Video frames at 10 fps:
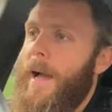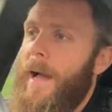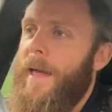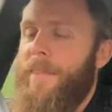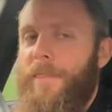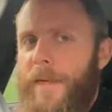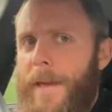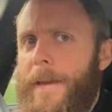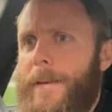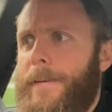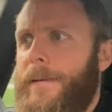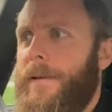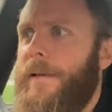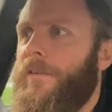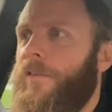And then
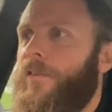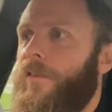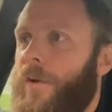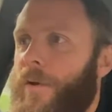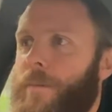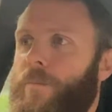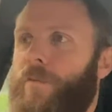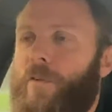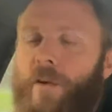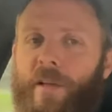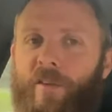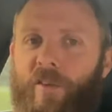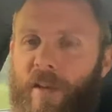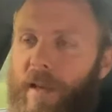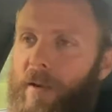it's time for an
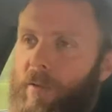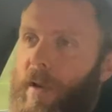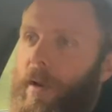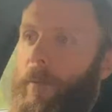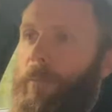interior.